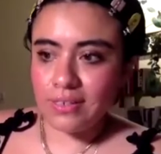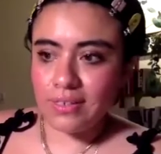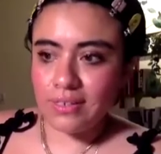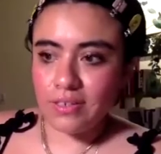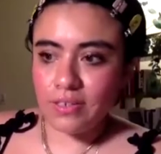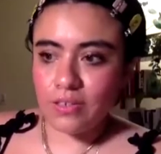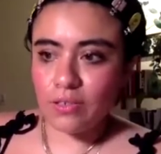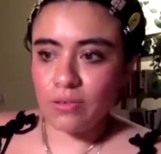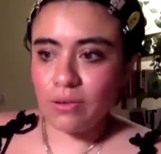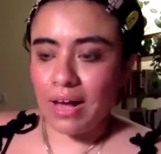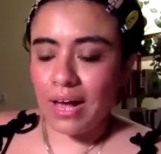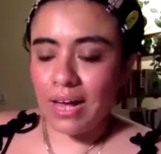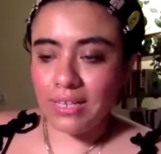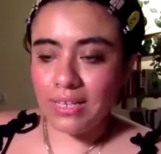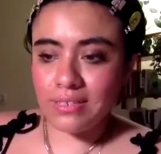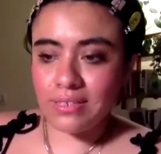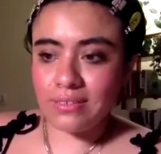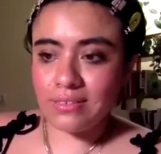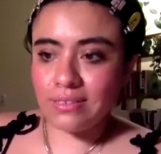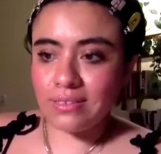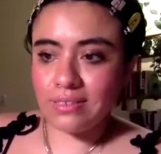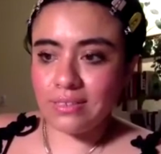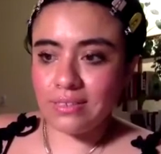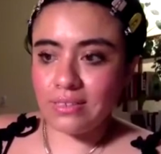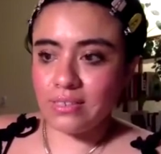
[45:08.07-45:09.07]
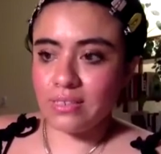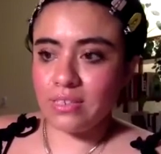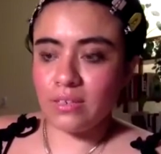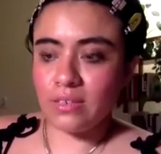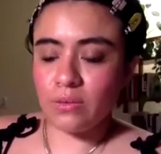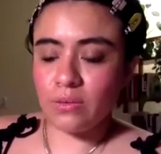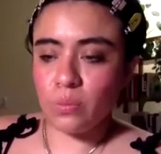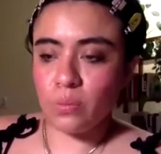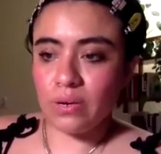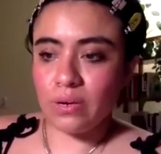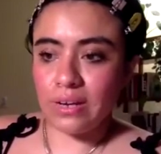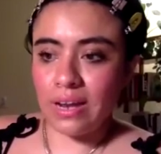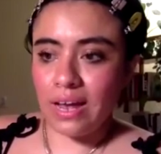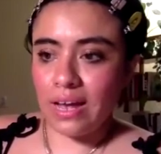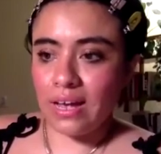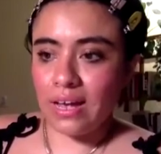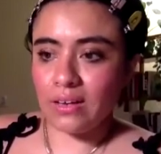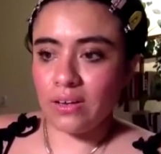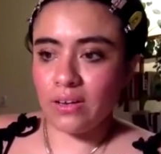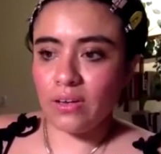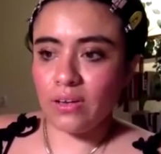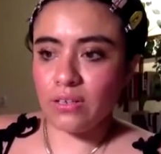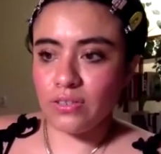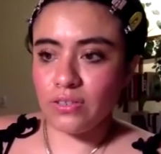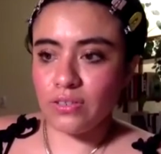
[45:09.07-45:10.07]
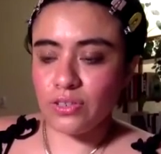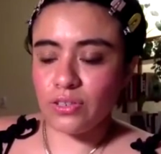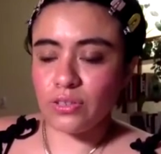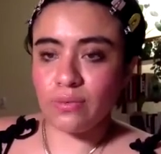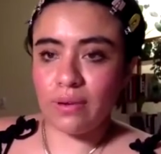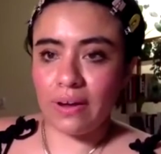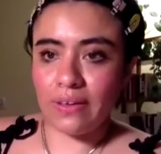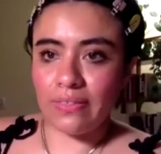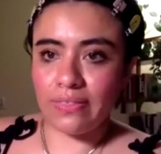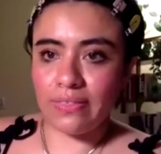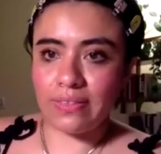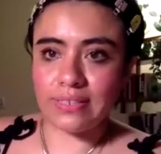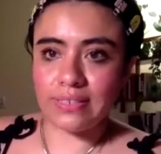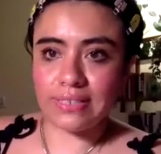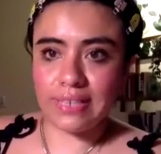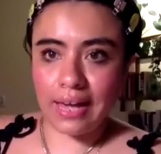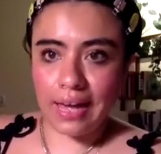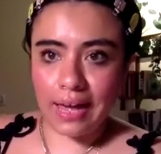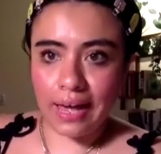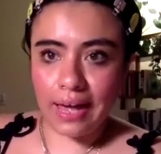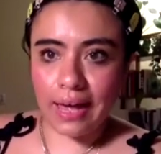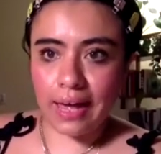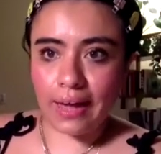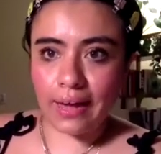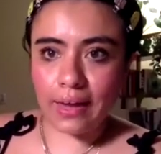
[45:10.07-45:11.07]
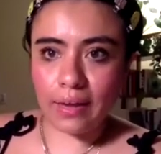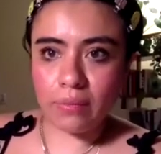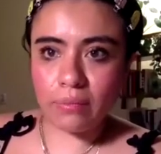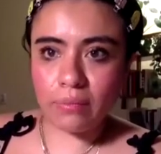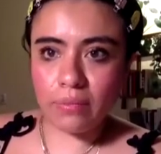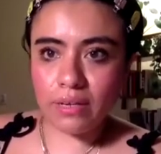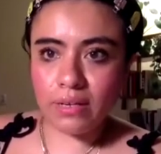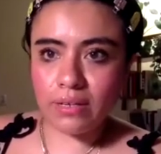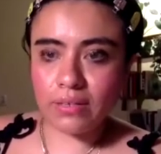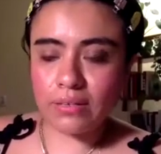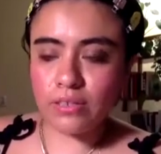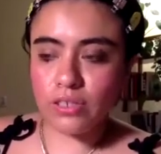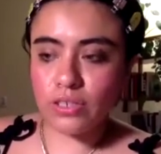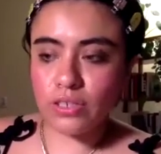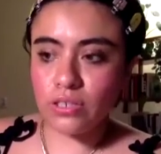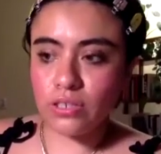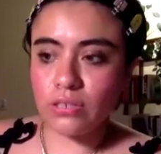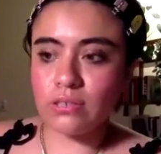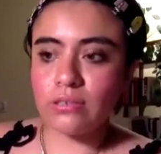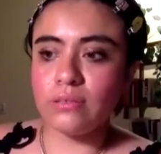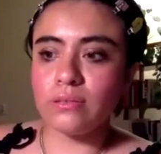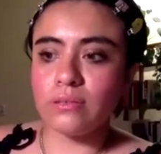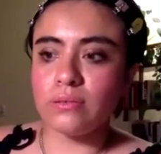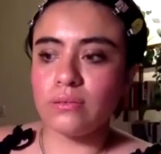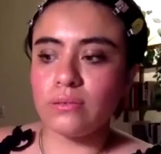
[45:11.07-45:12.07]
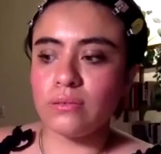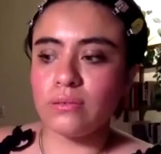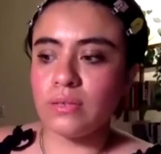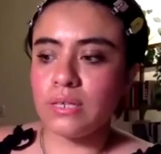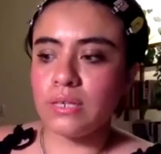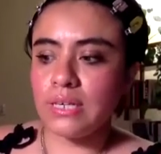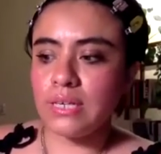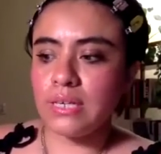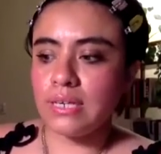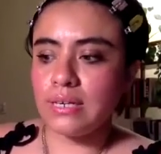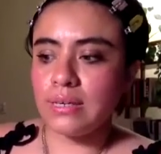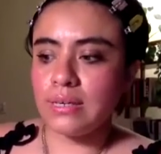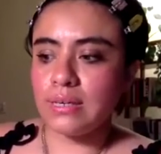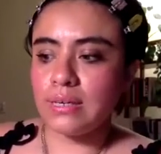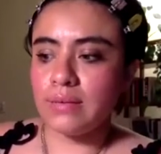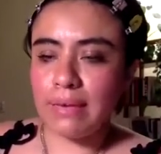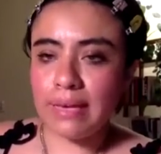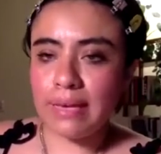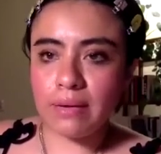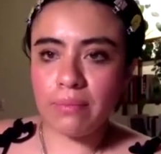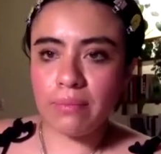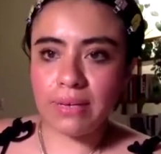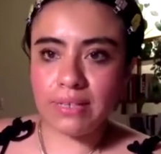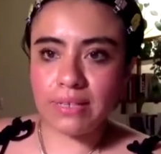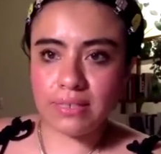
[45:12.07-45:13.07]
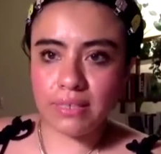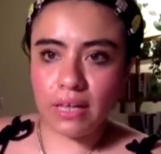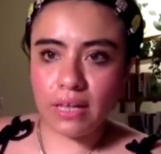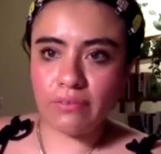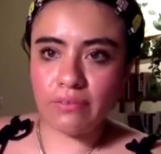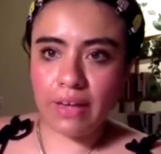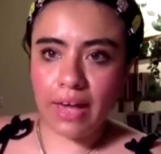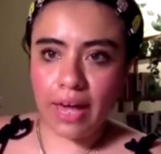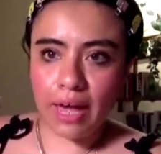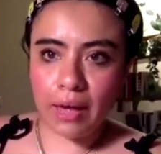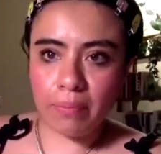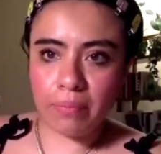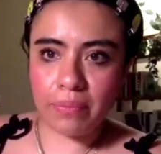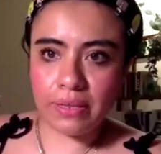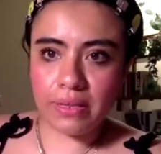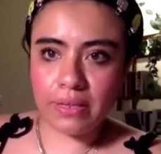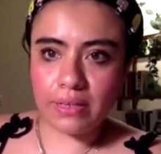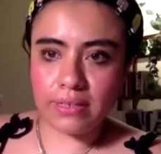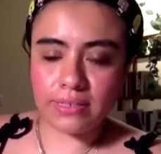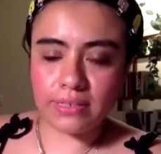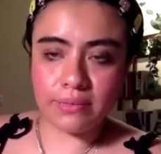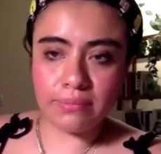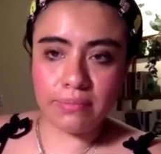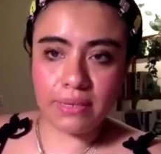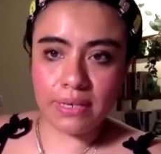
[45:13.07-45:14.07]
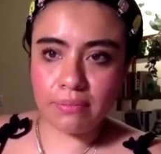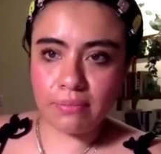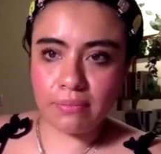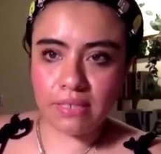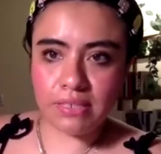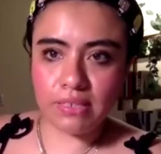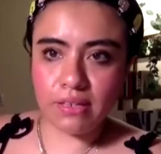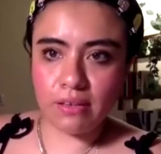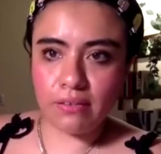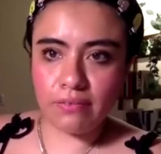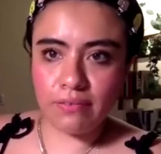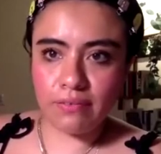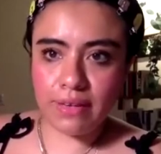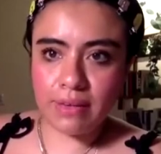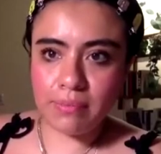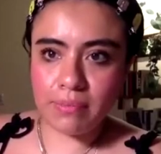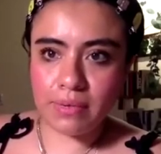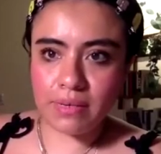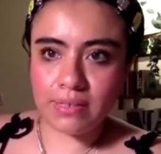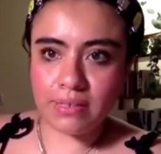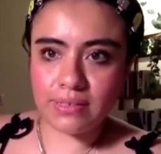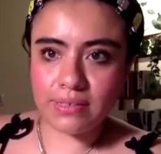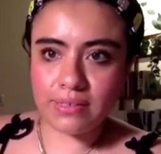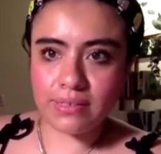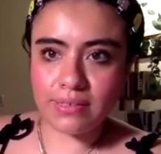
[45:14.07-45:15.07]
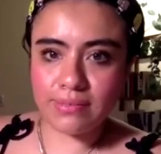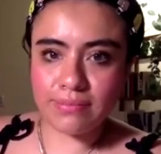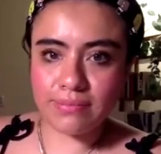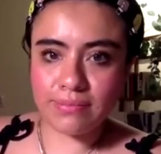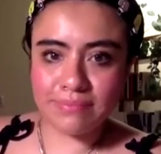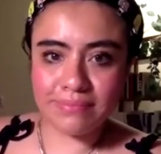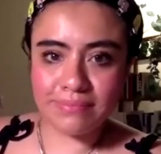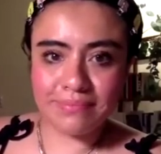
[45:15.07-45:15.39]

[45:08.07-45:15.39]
So I just did what I could do at the time to make myself happy and to make myself famous.